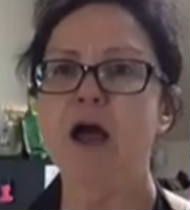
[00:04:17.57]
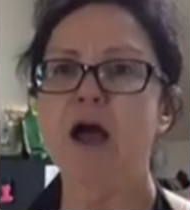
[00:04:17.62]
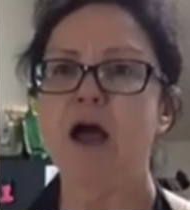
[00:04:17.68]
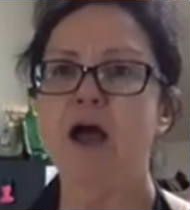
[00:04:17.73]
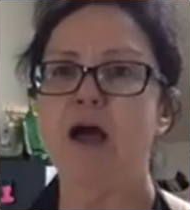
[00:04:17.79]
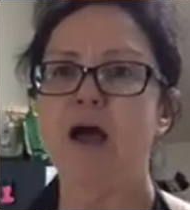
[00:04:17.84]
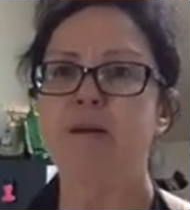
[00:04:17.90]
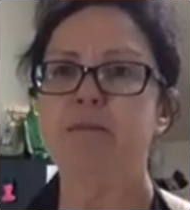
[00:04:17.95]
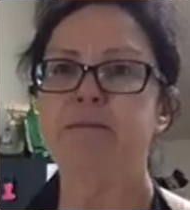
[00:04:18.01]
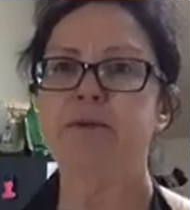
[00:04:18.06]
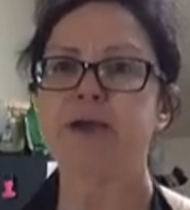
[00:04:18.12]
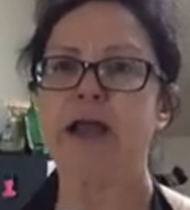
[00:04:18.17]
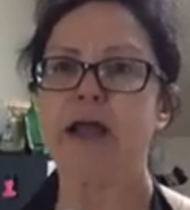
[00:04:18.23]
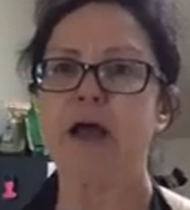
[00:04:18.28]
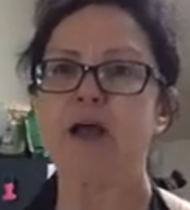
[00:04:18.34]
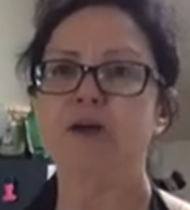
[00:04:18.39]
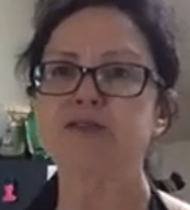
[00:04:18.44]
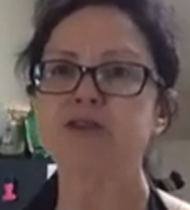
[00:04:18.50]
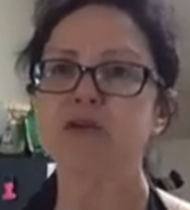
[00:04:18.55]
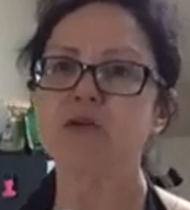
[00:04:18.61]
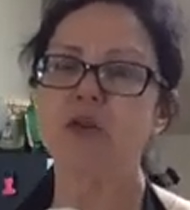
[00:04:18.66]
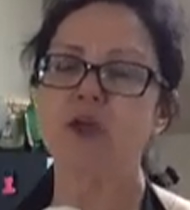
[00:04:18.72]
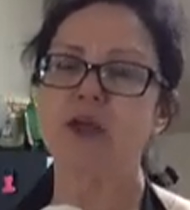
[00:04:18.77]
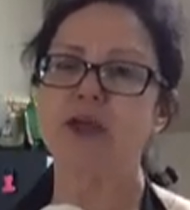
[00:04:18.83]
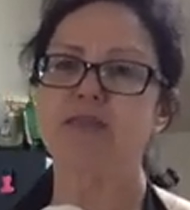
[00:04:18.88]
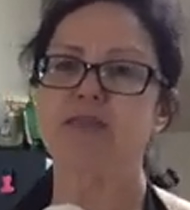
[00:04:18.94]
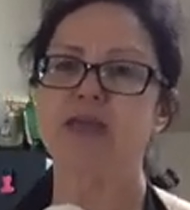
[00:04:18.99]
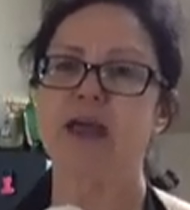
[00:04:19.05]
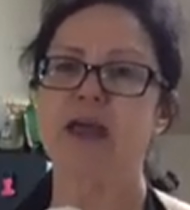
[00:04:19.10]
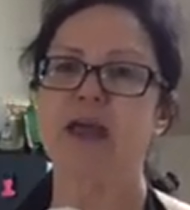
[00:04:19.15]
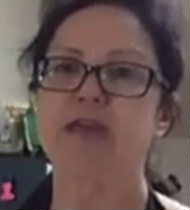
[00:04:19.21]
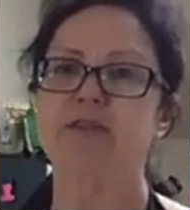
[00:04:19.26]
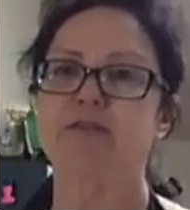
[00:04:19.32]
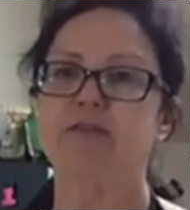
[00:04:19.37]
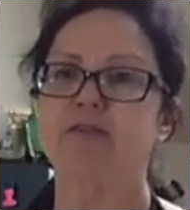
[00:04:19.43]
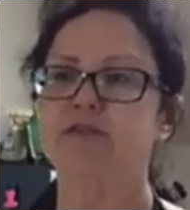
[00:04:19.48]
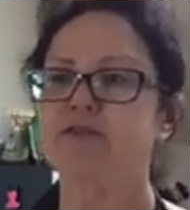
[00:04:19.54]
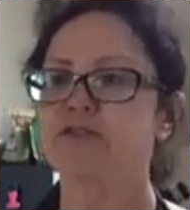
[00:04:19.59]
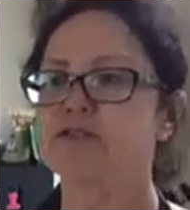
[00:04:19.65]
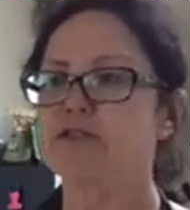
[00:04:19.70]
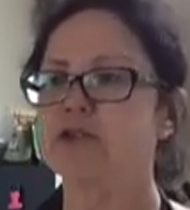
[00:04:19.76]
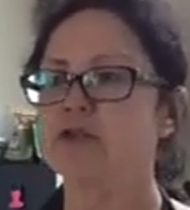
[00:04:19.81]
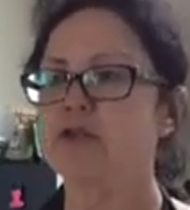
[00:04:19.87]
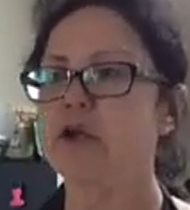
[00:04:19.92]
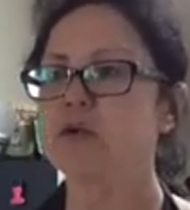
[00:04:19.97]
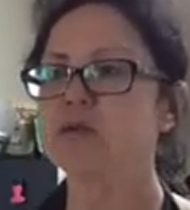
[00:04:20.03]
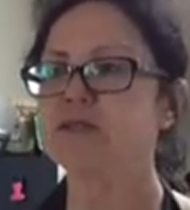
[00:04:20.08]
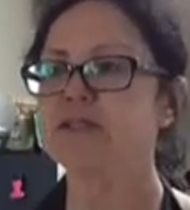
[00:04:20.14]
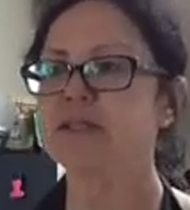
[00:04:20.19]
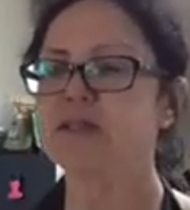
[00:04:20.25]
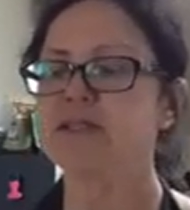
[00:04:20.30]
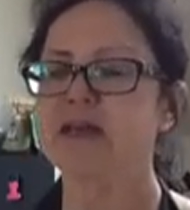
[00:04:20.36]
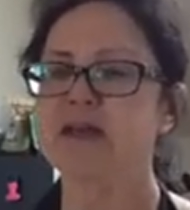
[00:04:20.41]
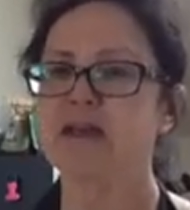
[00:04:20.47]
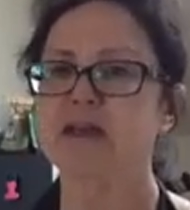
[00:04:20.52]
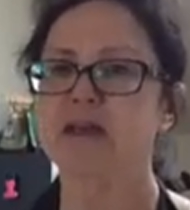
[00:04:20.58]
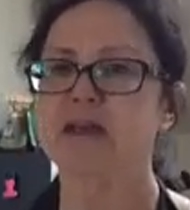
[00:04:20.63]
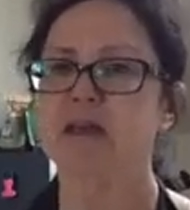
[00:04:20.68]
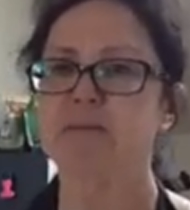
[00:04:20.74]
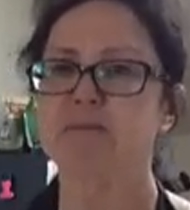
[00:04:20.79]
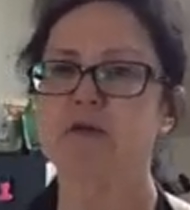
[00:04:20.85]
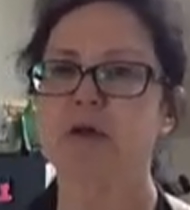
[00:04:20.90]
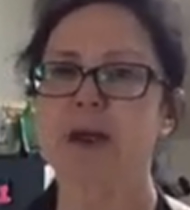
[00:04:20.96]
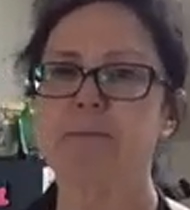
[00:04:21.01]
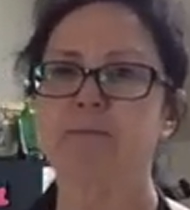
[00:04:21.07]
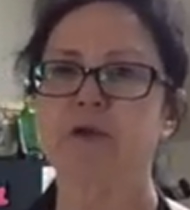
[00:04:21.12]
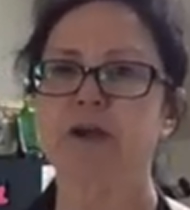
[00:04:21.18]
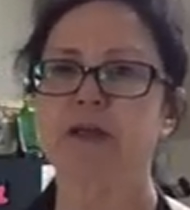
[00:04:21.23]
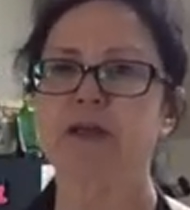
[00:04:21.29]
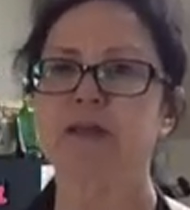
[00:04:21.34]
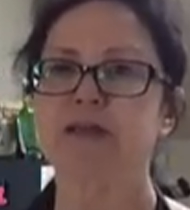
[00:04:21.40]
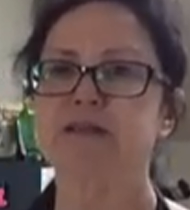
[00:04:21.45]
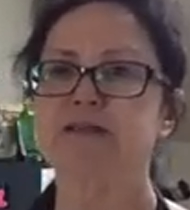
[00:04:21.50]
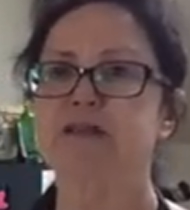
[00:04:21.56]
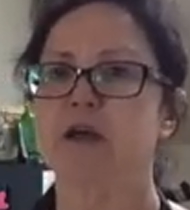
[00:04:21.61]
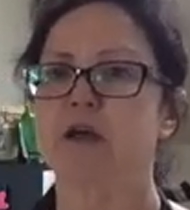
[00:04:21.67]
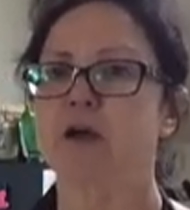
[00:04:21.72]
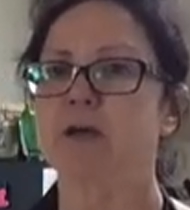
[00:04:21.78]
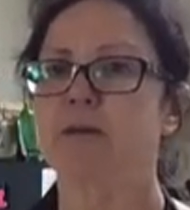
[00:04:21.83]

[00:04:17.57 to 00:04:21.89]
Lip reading: But I also like that there is no synthetic properties.